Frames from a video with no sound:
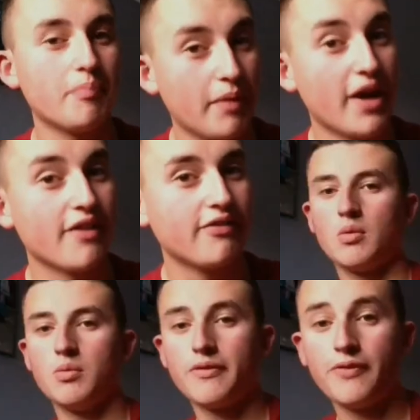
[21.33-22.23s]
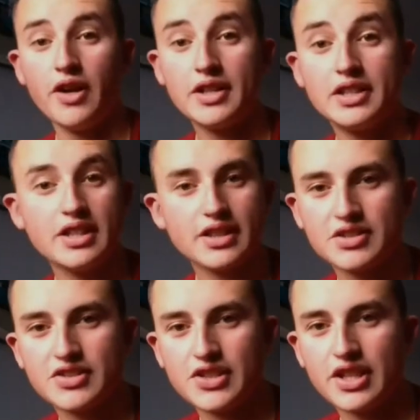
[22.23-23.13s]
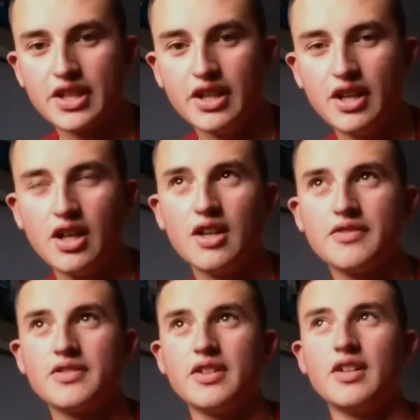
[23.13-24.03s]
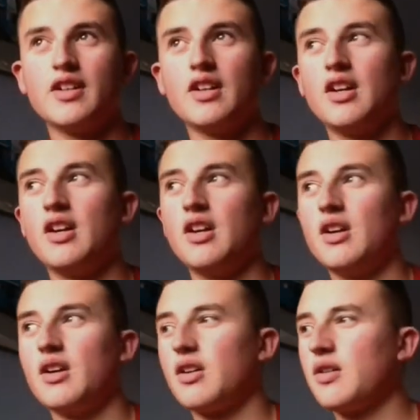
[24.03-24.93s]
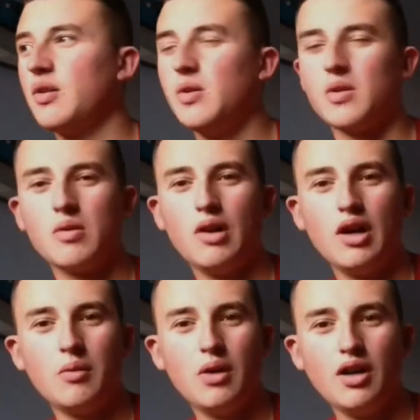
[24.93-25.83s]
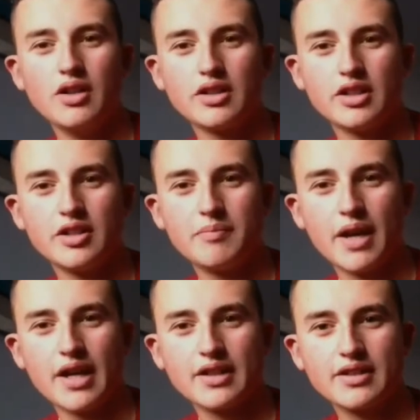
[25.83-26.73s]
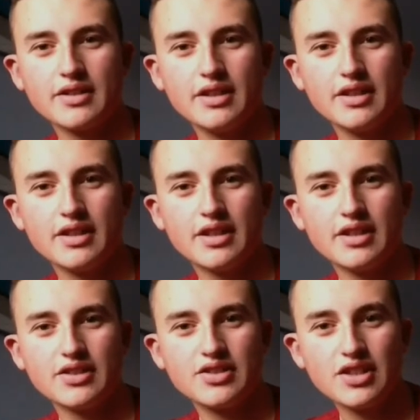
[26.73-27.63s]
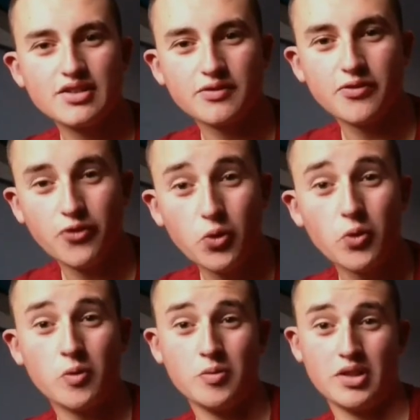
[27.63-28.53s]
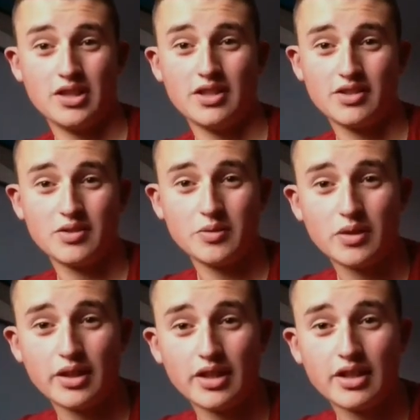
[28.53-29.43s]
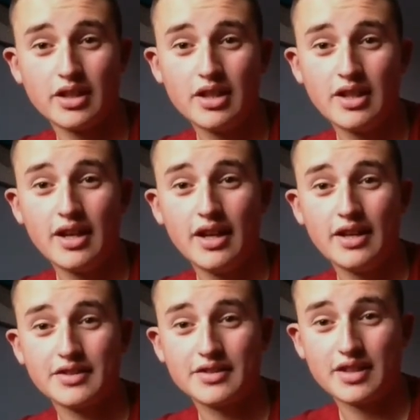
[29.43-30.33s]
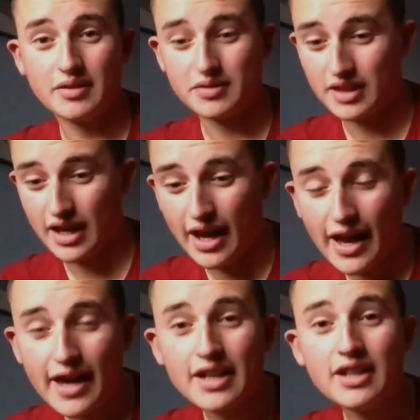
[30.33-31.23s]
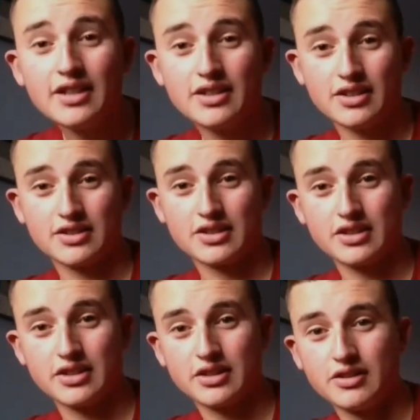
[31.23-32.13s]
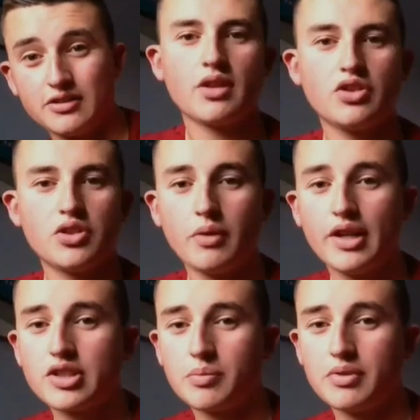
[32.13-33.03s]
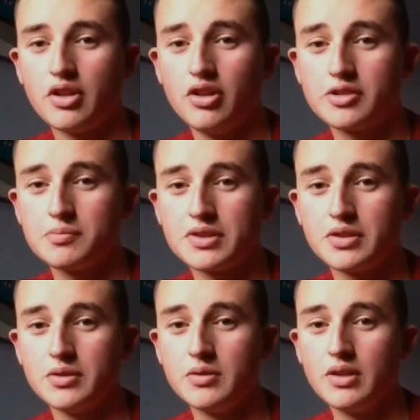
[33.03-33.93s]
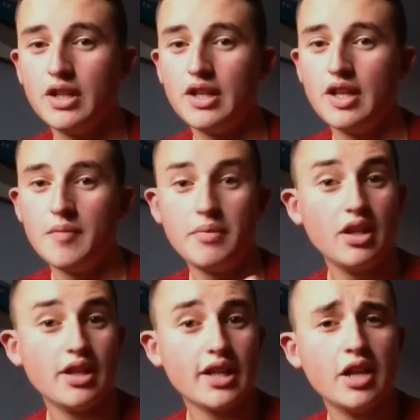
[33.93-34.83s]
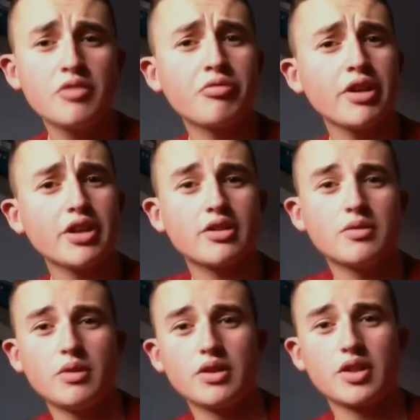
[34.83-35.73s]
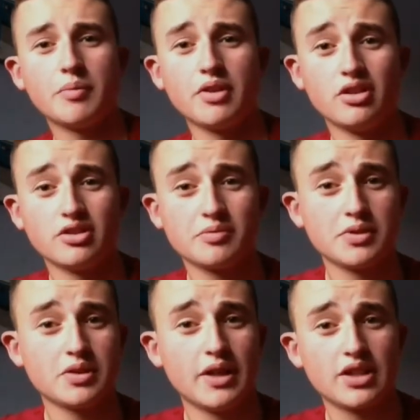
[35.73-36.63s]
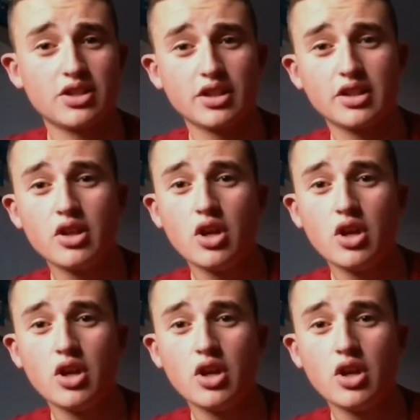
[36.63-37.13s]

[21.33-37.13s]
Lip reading: Beth. We finally get to see her after quite a while ago, back in Season 4 we last saw her. And that was ages ago. She wakes up in a hospital, a bit like how Rick woke up in a hospital actually.